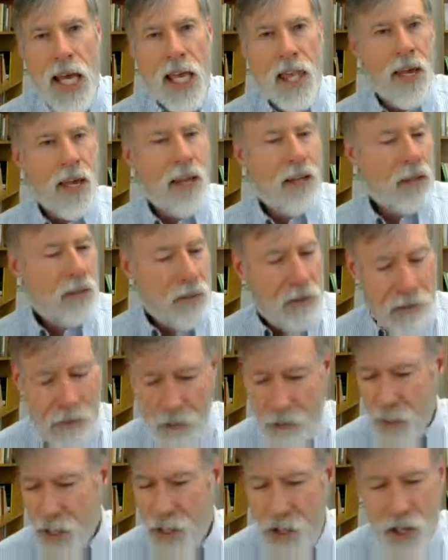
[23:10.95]
that
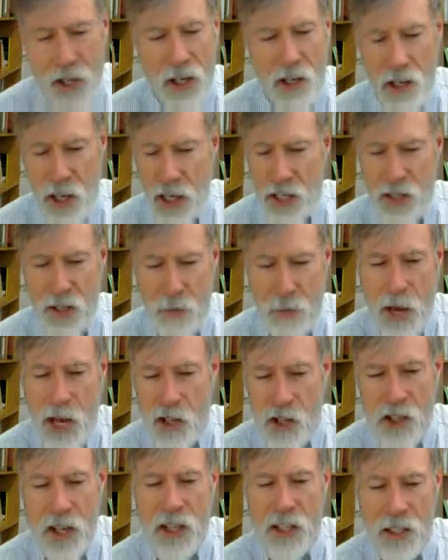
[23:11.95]
is going to take the
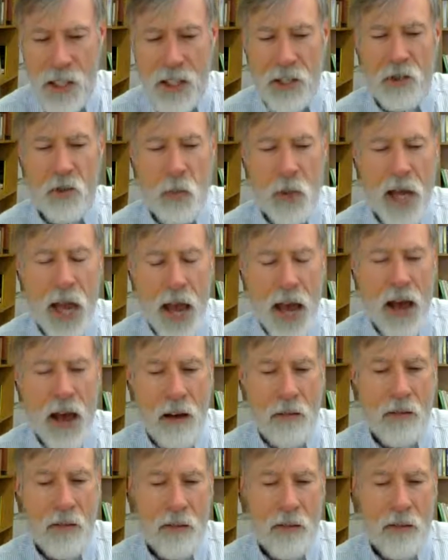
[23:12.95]
best ideas we have,